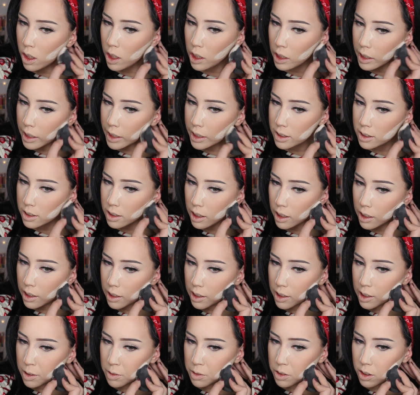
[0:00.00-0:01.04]
Alright,
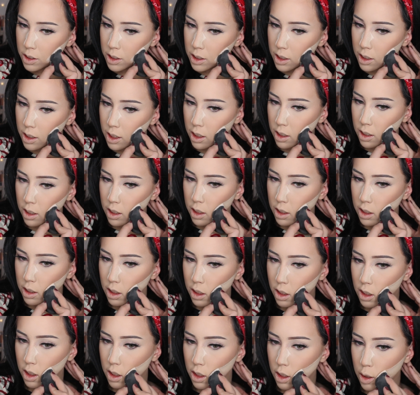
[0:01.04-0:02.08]
I'm using that
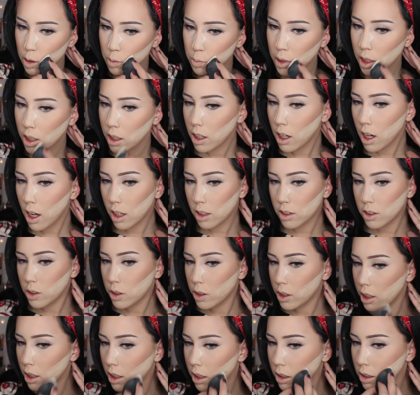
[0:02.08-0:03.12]
under my
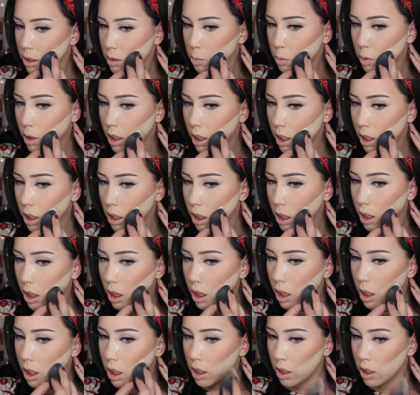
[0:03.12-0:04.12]
contour as well.